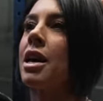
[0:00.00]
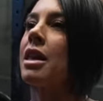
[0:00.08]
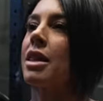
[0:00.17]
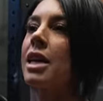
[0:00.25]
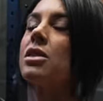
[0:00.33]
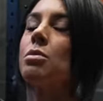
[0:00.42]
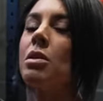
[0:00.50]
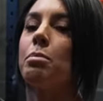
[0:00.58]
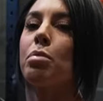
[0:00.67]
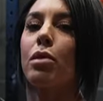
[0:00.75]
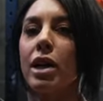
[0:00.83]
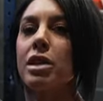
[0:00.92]
That's what
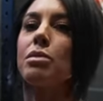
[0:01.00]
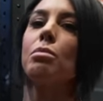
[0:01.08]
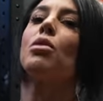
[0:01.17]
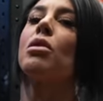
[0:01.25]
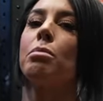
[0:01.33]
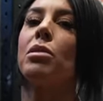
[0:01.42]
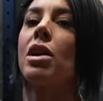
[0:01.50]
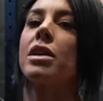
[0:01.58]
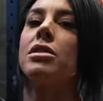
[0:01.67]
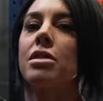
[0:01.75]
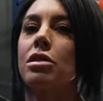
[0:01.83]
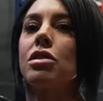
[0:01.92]
brings more
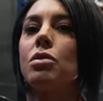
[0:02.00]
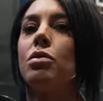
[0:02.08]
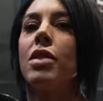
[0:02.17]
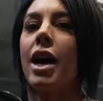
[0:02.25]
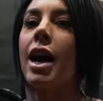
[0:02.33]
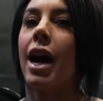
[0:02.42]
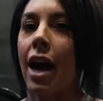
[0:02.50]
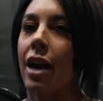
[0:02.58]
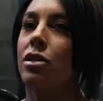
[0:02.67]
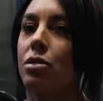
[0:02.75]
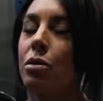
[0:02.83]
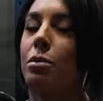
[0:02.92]
blood to that
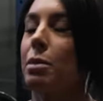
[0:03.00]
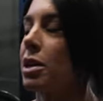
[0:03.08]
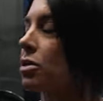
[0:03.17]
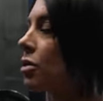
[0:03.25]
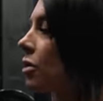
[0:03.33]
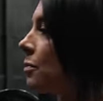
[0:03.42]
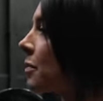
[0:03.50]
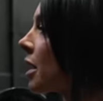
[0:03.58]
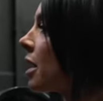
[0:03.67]
actual muscle.